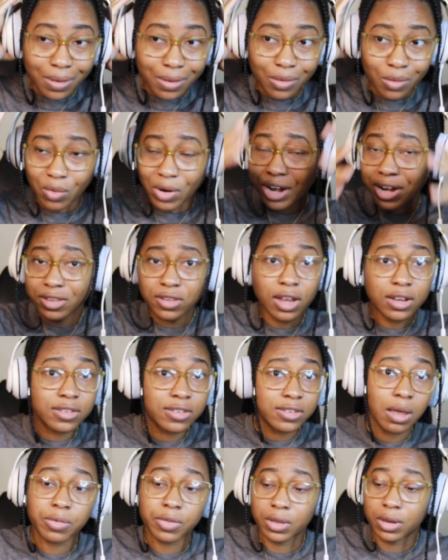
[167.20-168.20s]
Renaissance
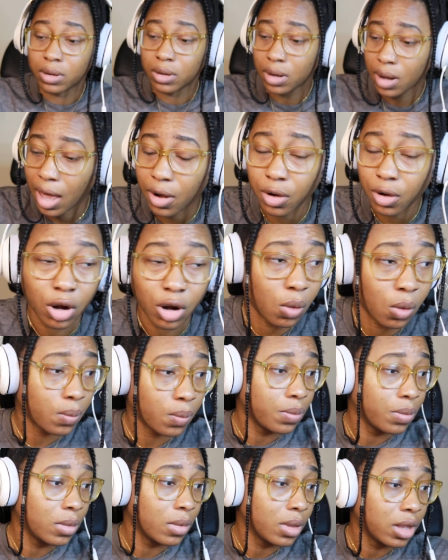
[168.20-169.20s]
something. I don't know.
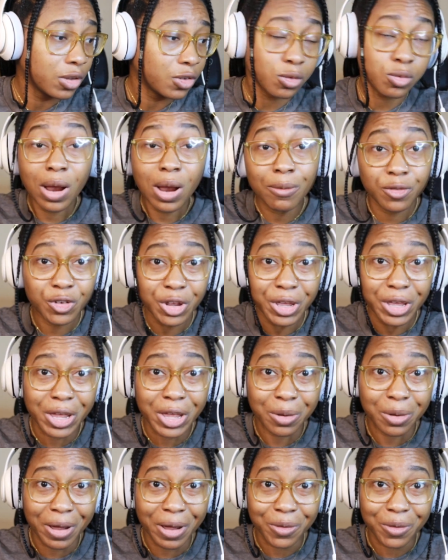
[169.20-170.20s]
Subscribe if you're new
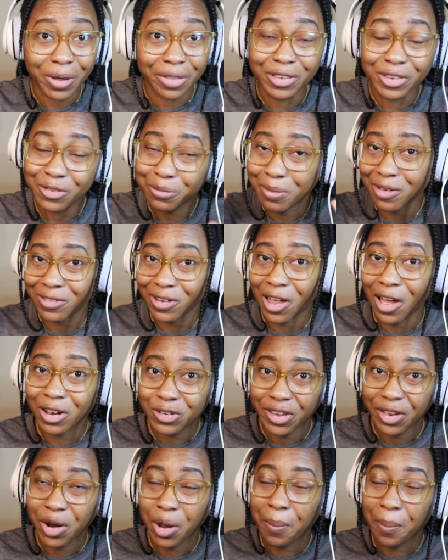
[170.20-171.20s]
here, by the way. This is my vlog
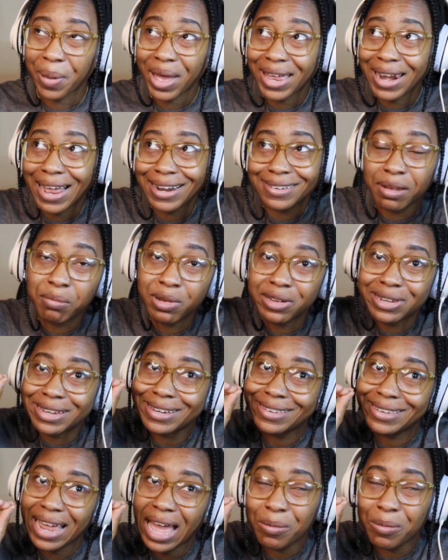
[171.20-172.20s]
channel, but I dibble
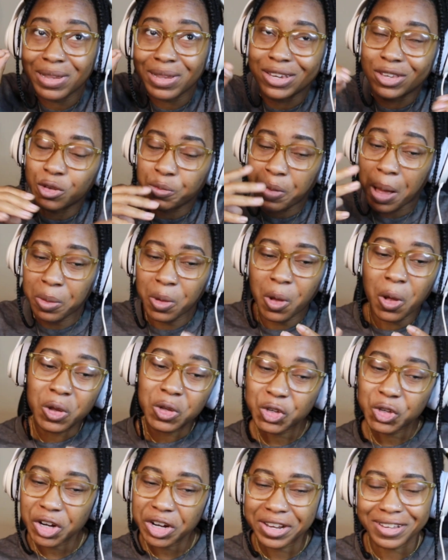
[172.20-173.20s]
and dabble into pop
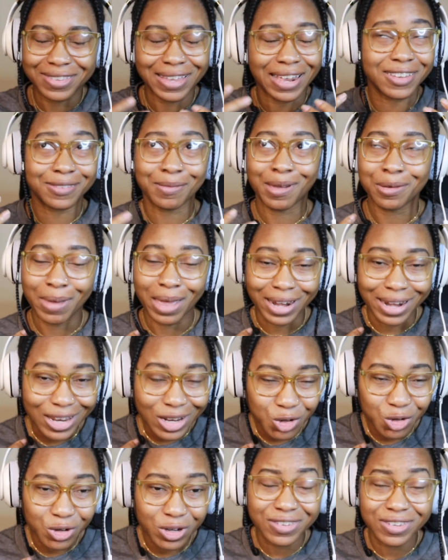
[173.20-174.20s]
culture because that is my main
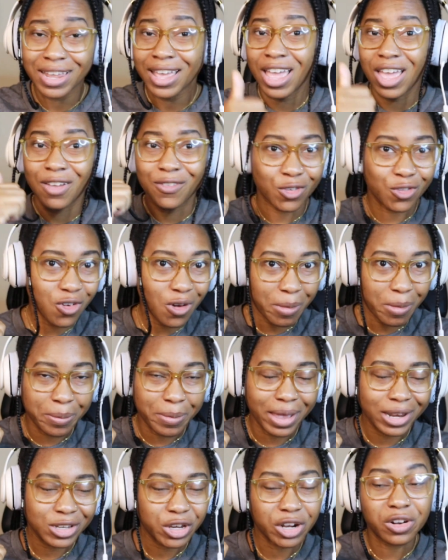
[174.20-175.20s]
interest. If you're from my
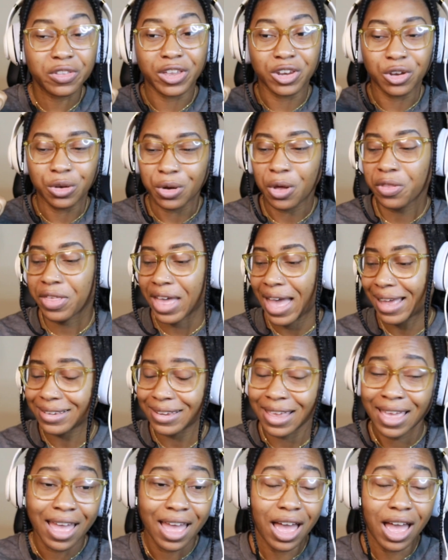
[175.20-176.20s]
main channel, then you know that.
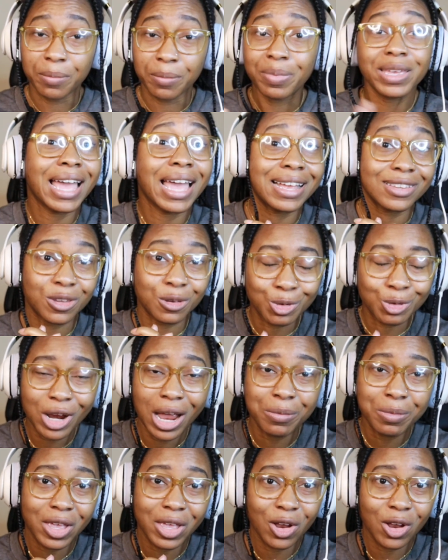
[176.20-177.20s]
But yeah,
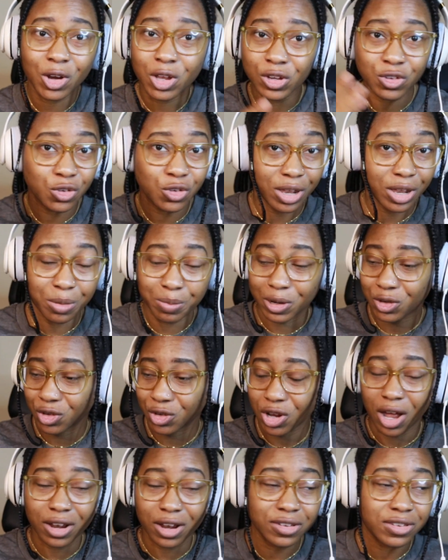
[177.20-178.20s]
subscribe here because you get a bunch of
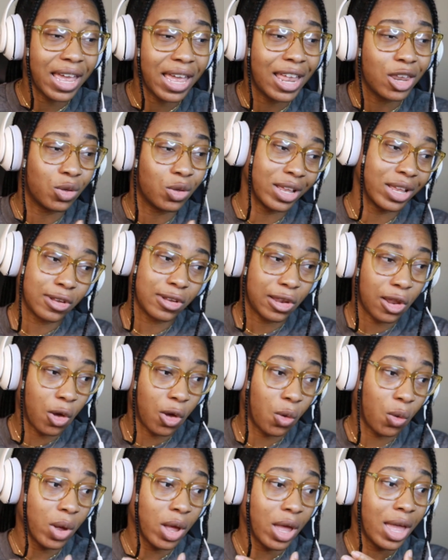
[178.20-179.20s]
content and you'll get to
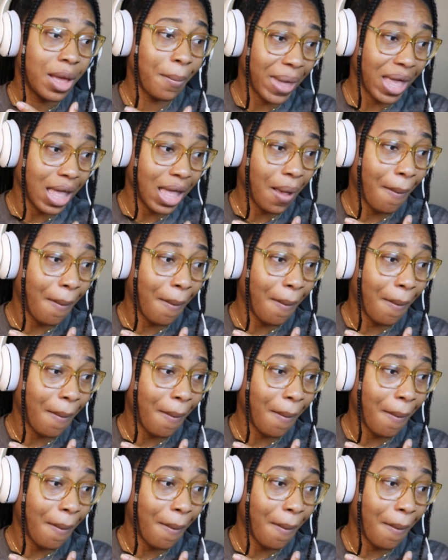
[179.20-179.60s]
know me